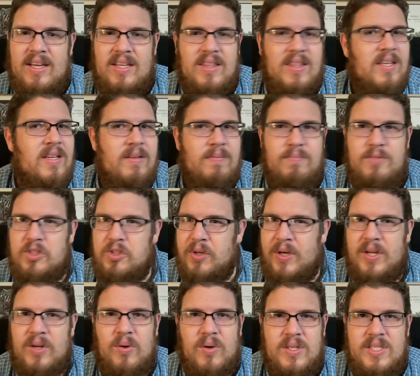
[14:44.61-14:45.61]
the
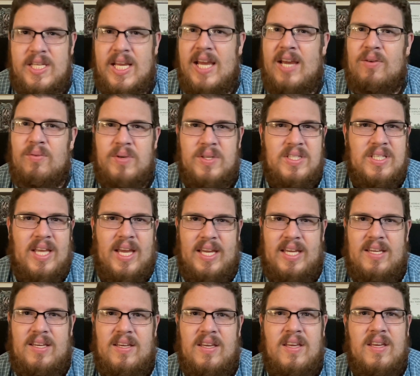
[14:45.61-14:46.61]
string quartet was
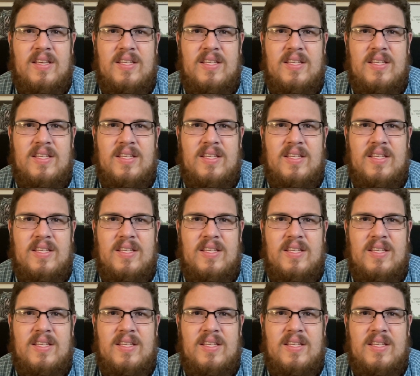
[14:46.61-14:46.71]
like